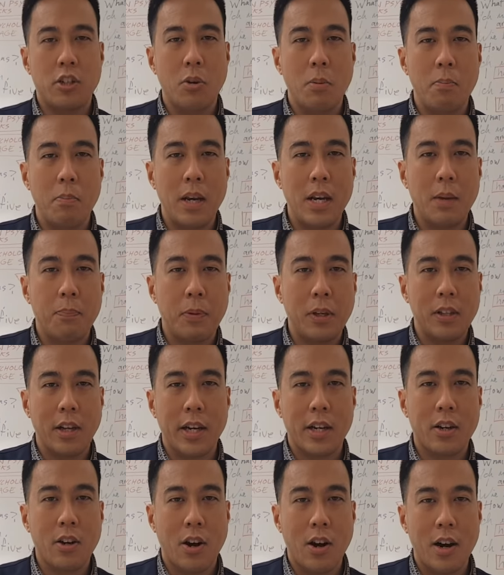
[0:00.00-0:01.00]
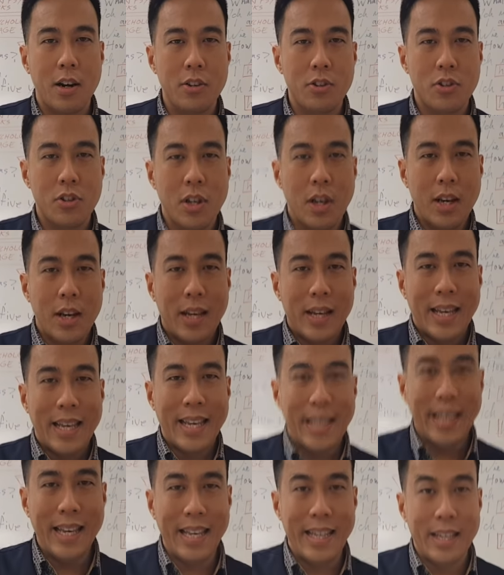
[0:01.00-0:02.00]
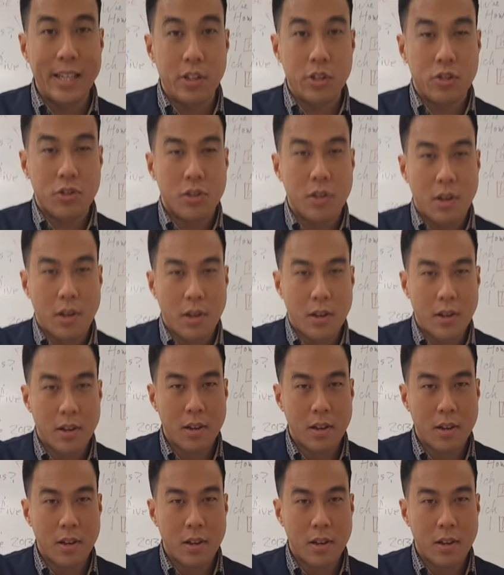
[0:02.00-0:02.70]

to manipulate cards is